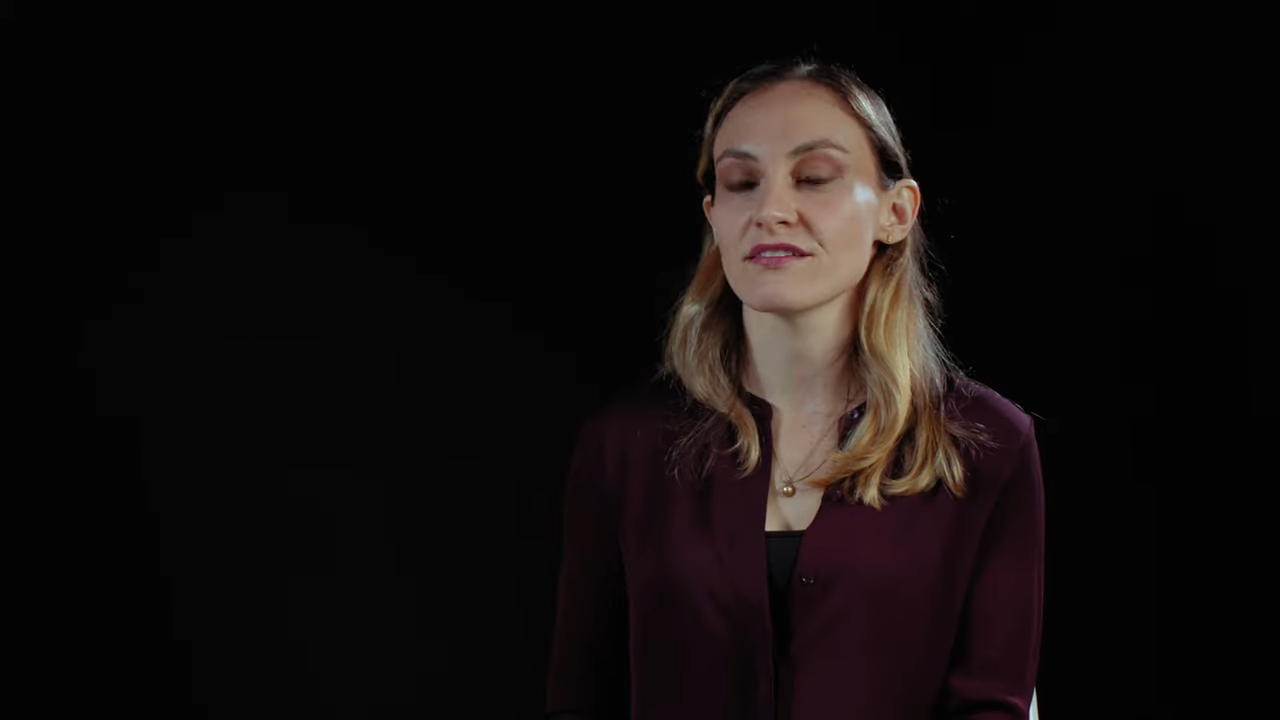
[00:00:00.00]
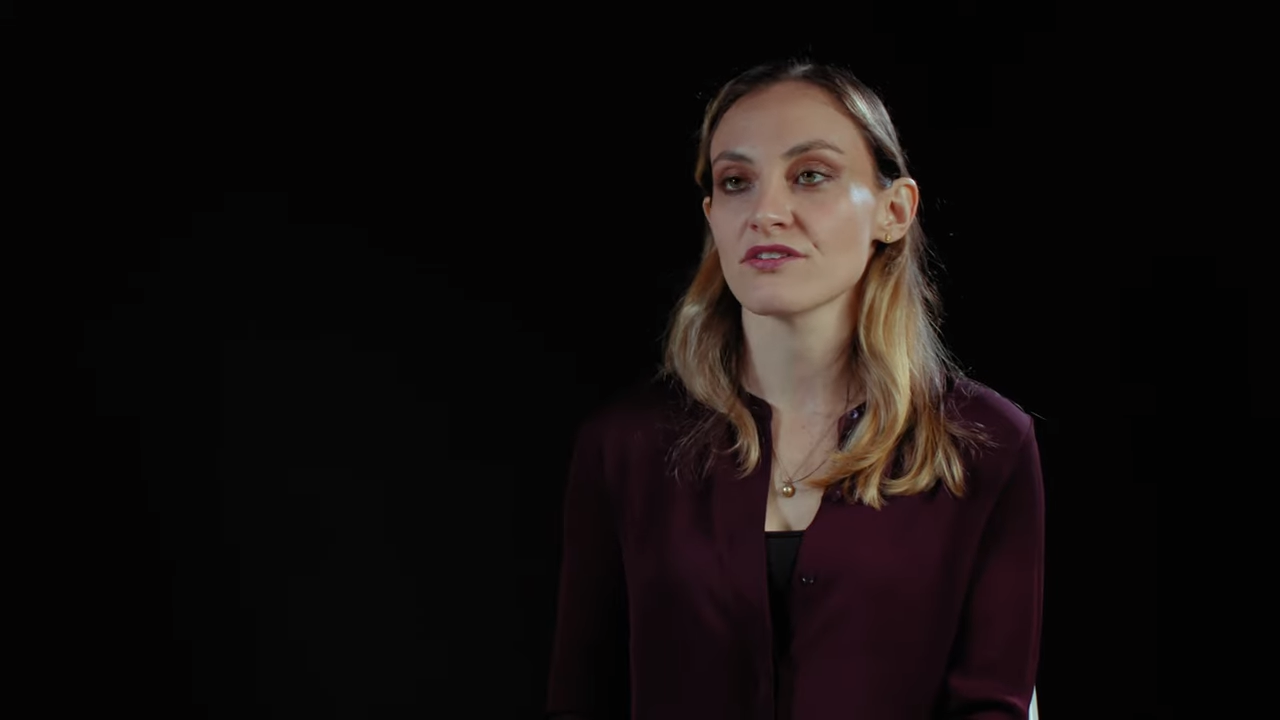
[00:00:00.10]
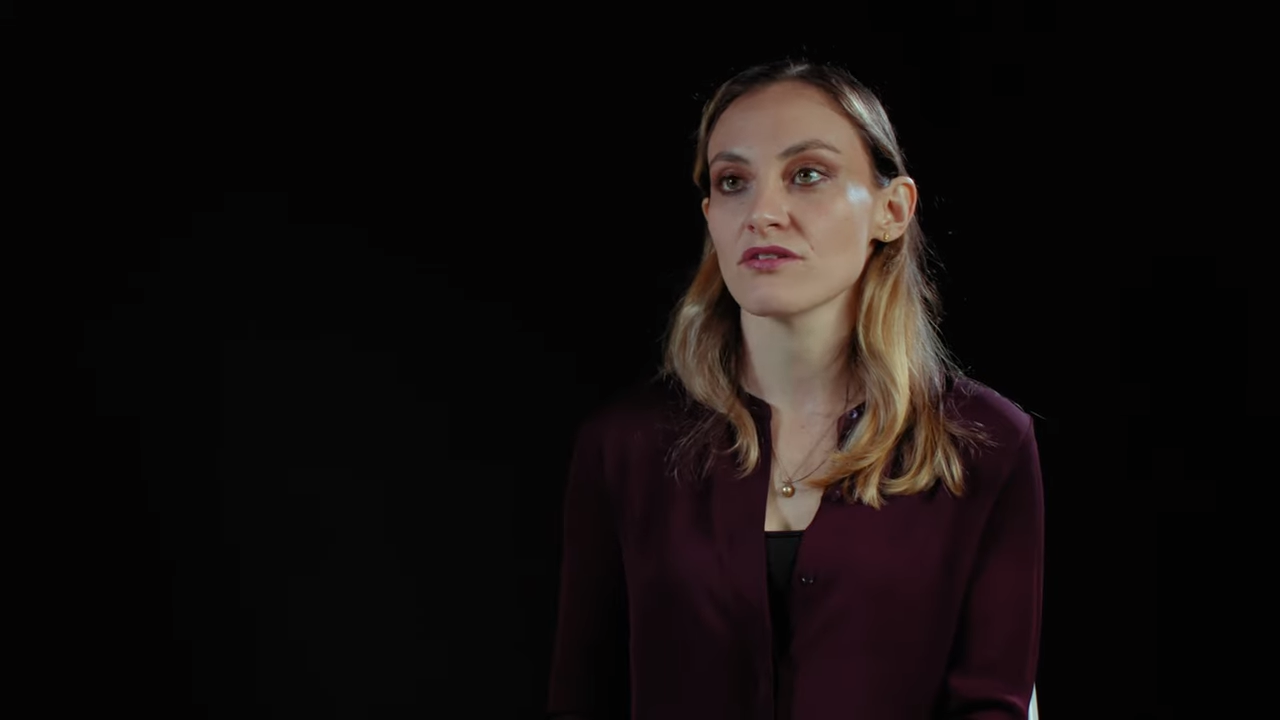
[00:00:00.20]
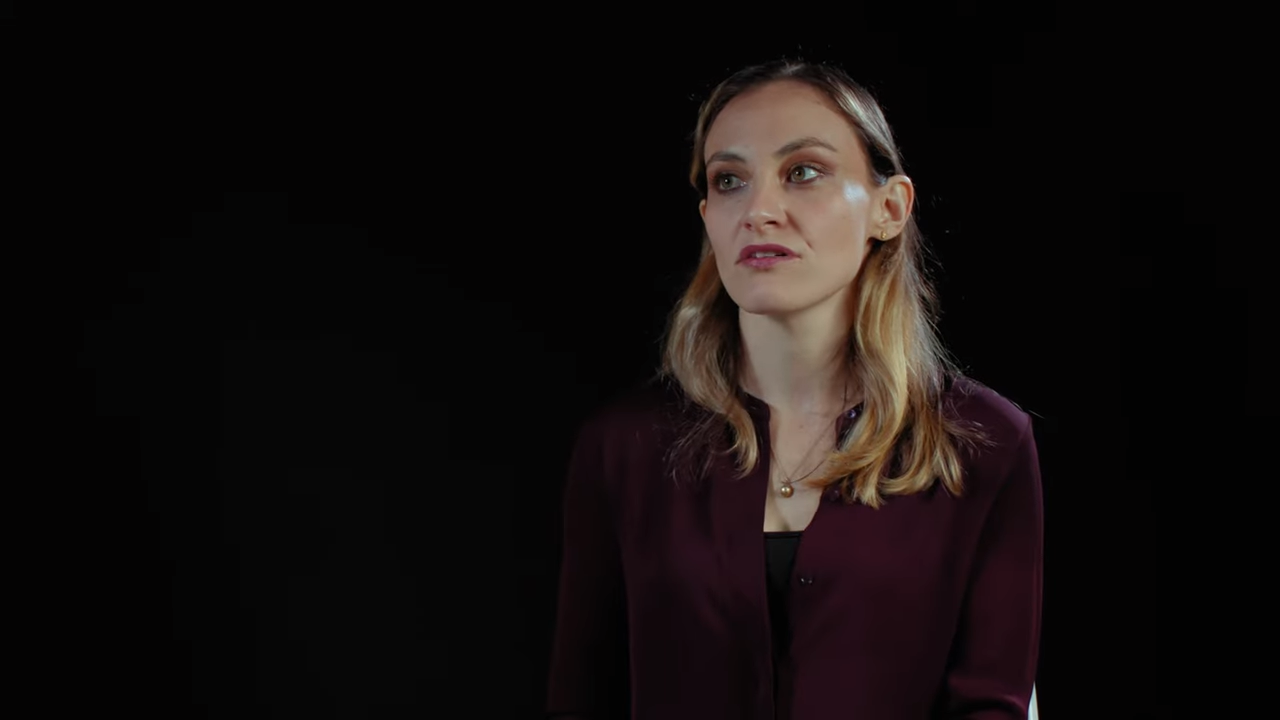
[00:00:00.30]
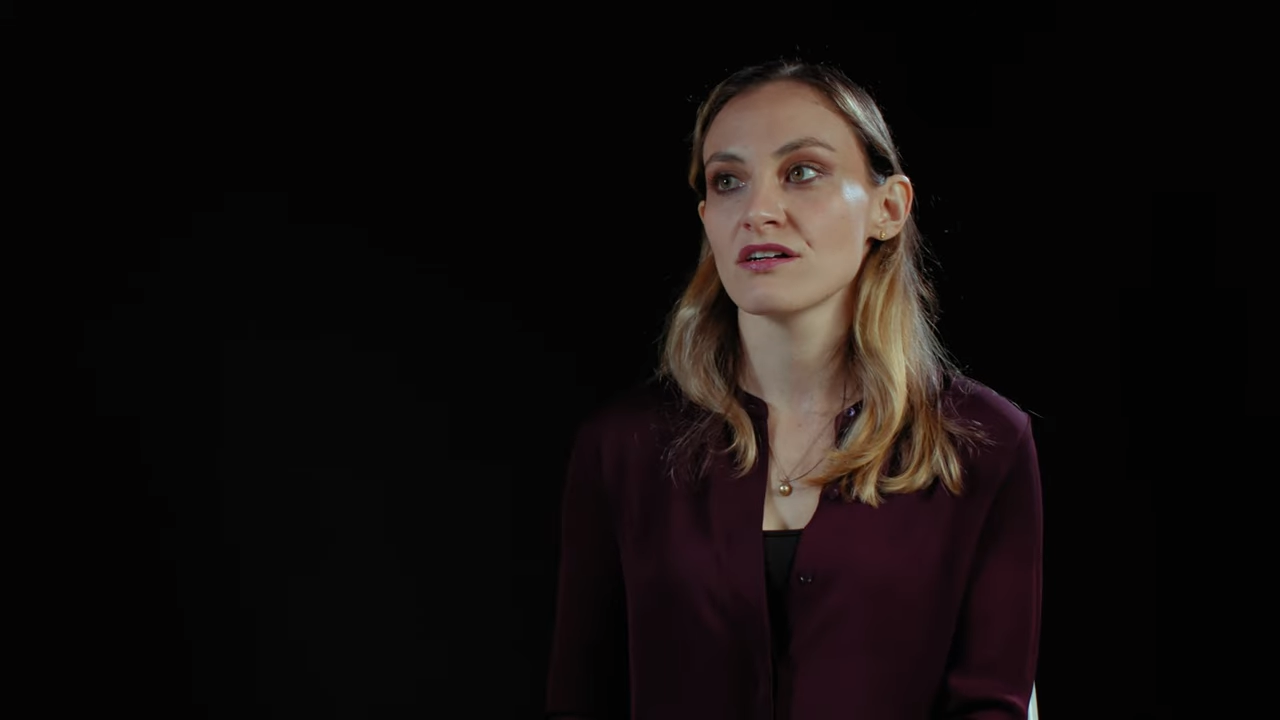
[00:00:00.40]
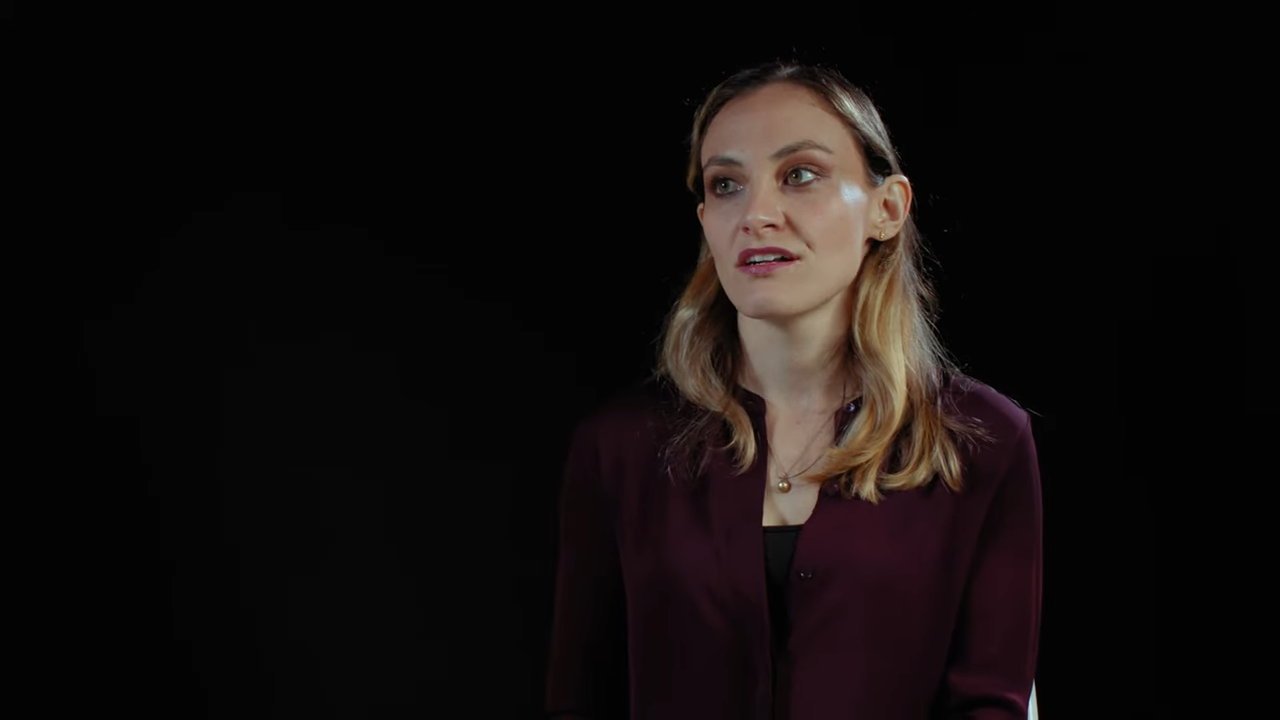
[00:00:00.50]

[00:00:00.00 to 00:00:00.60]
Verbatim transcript: So